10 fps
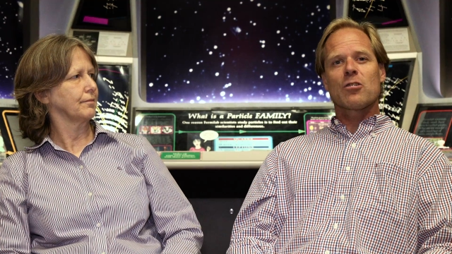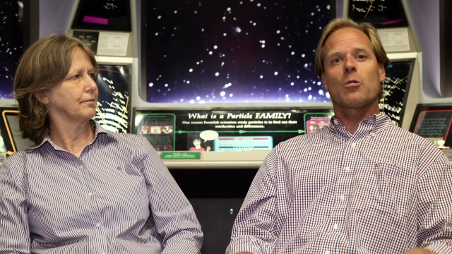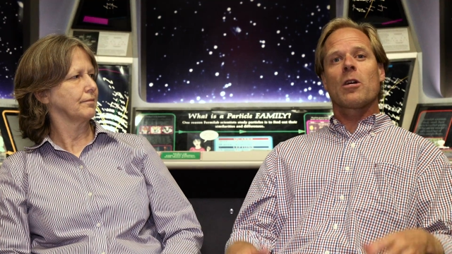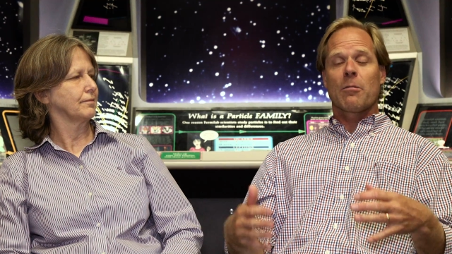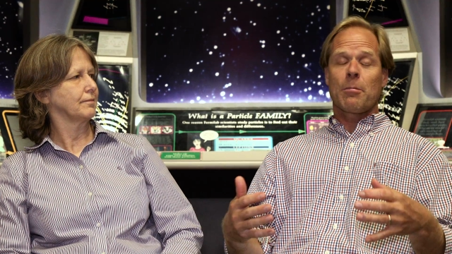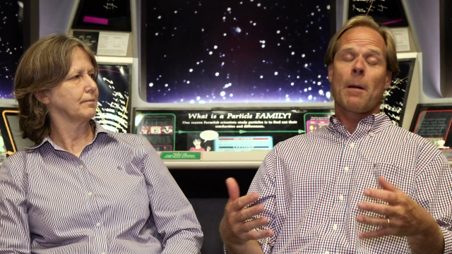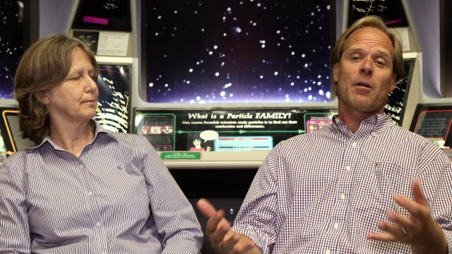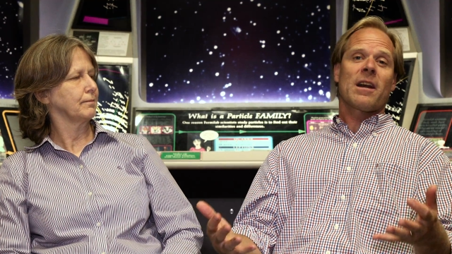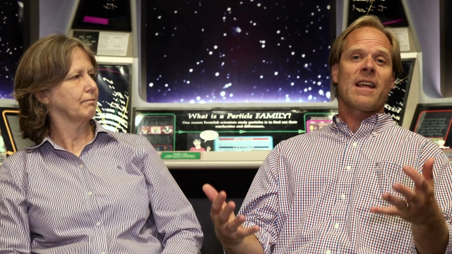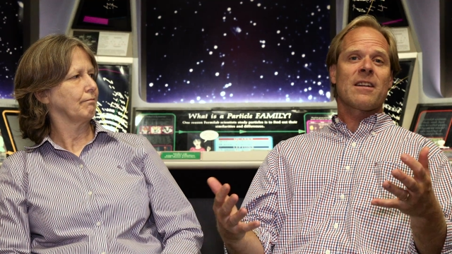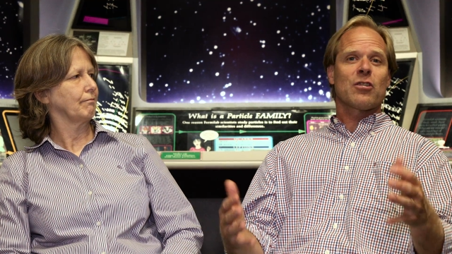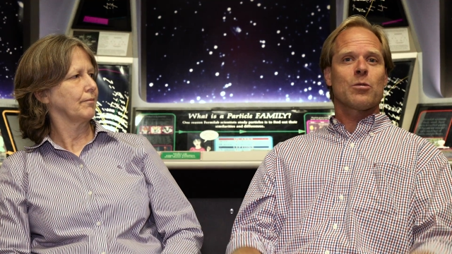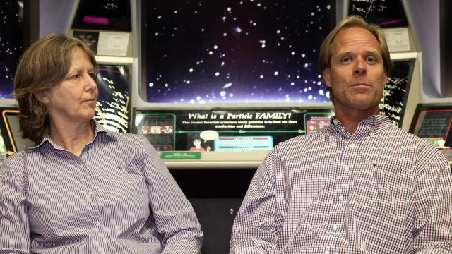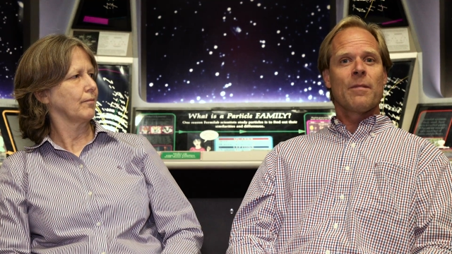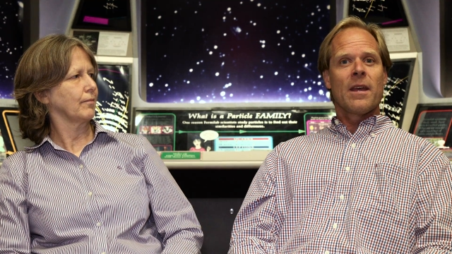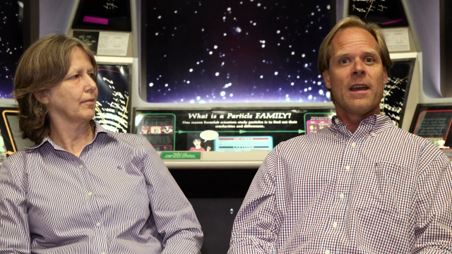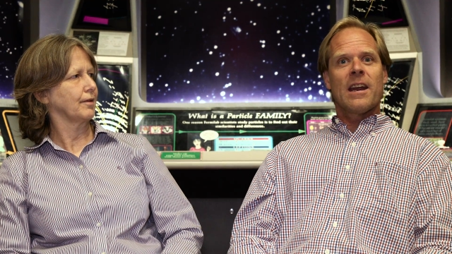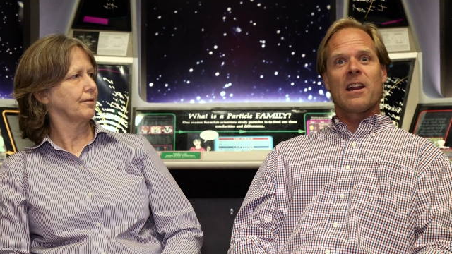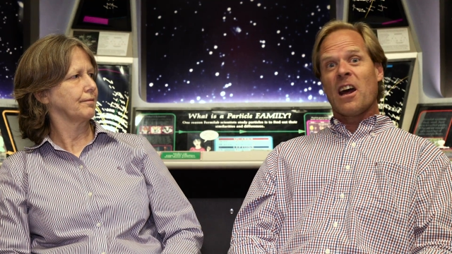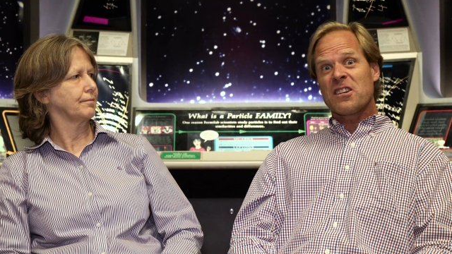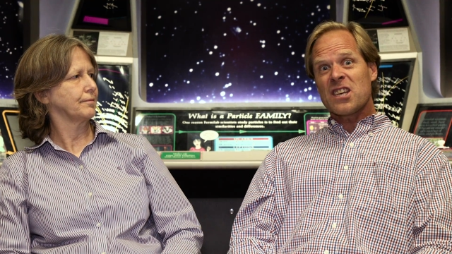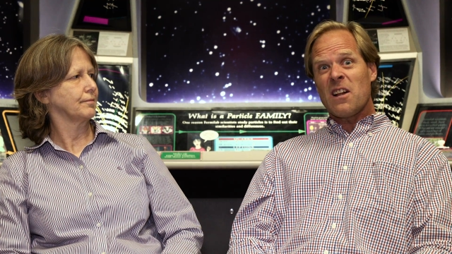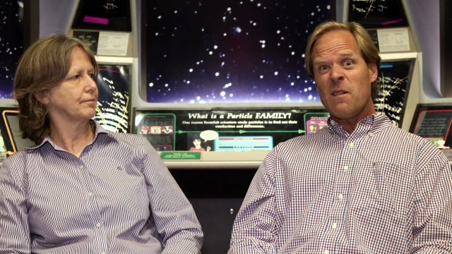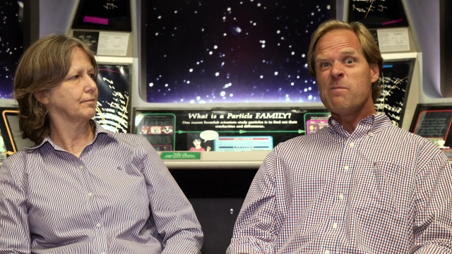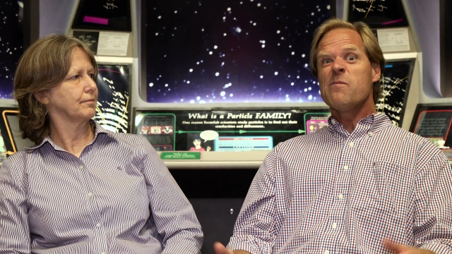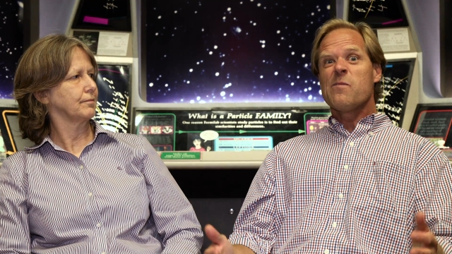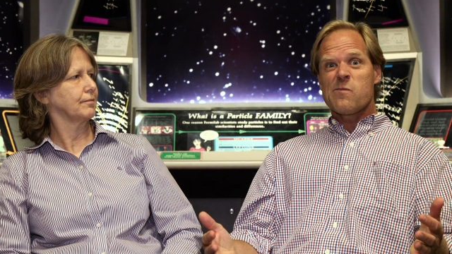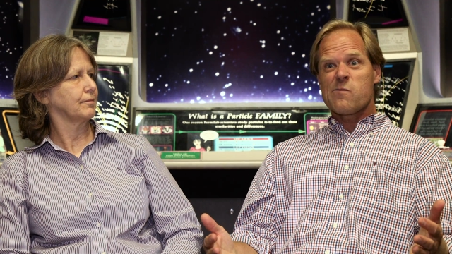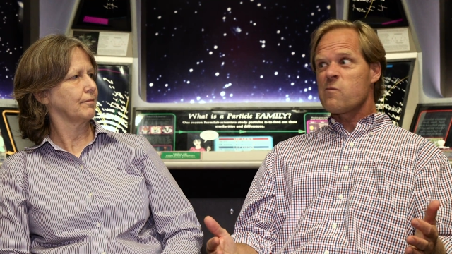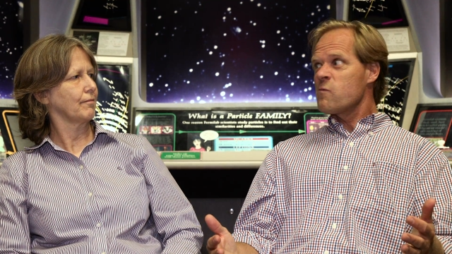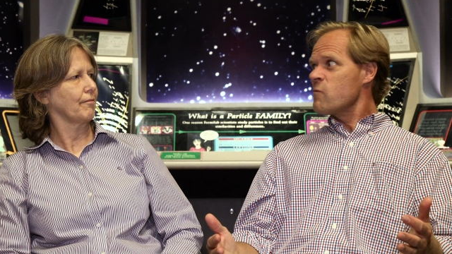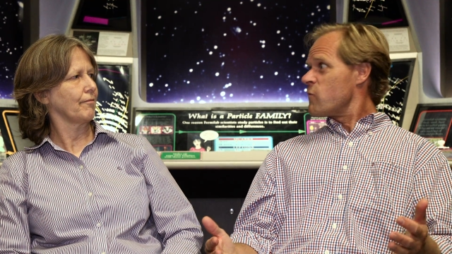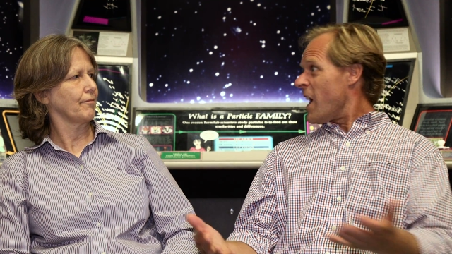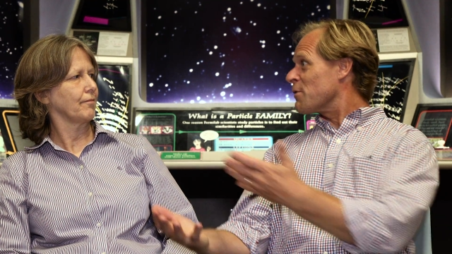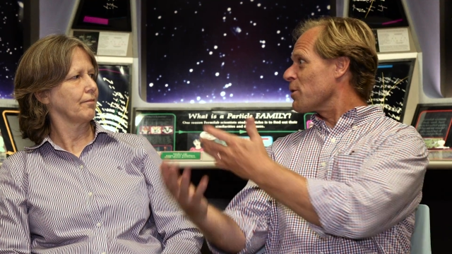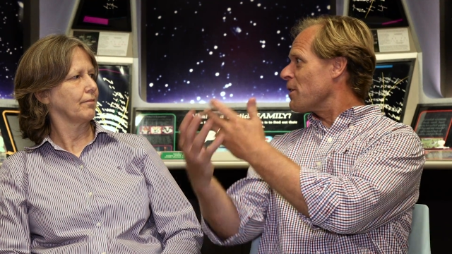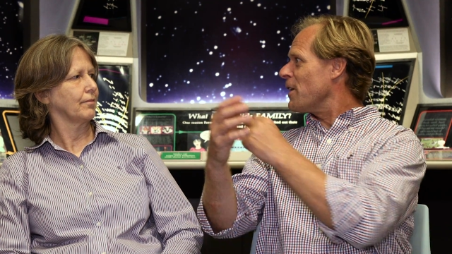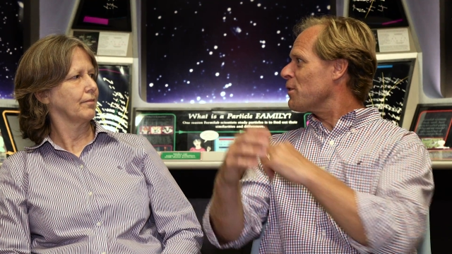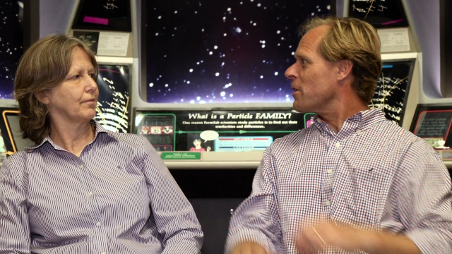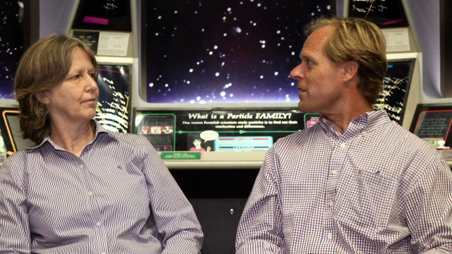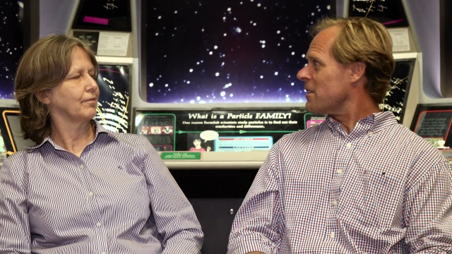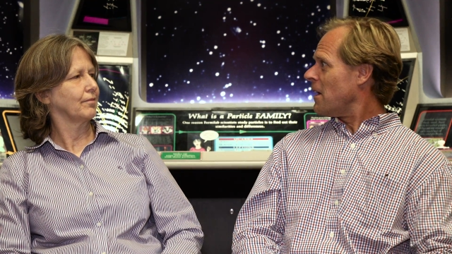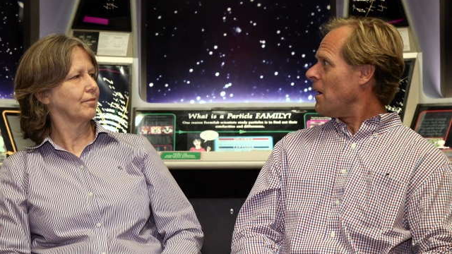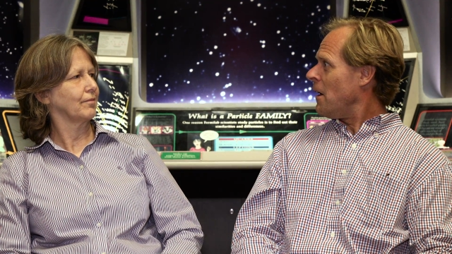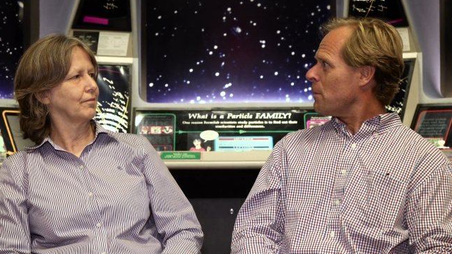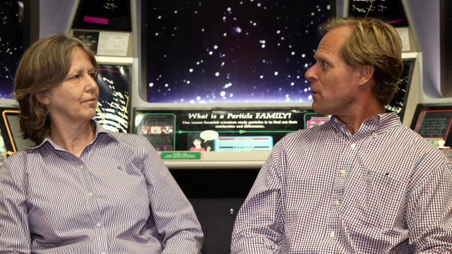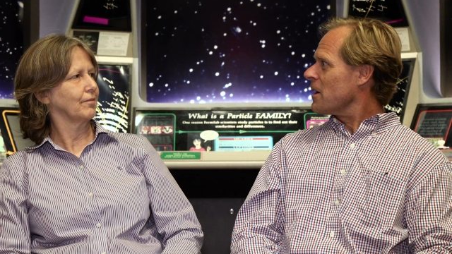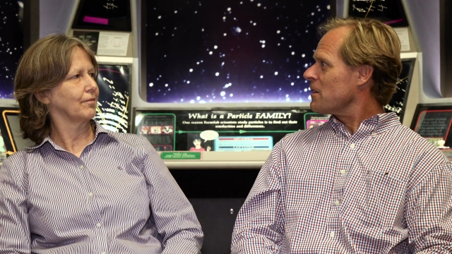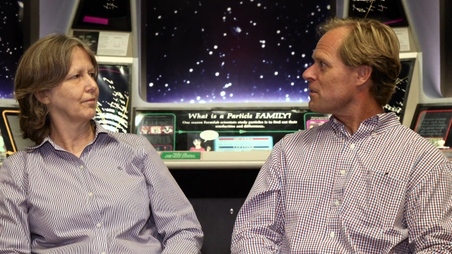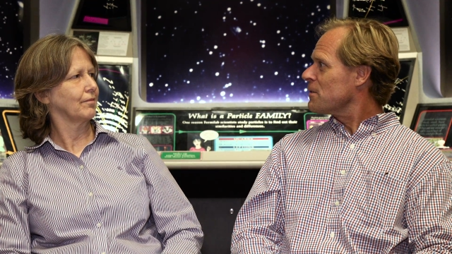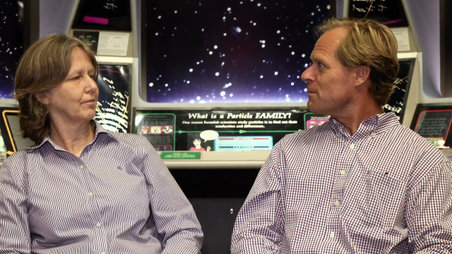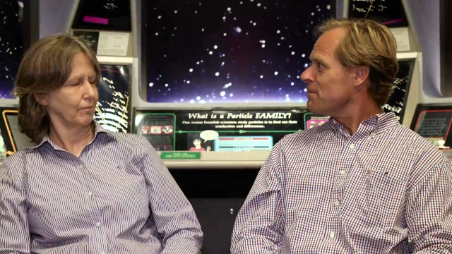Speaker 1: So we're upgrading that too. In a nutshell, that's what the phase one upgrade is.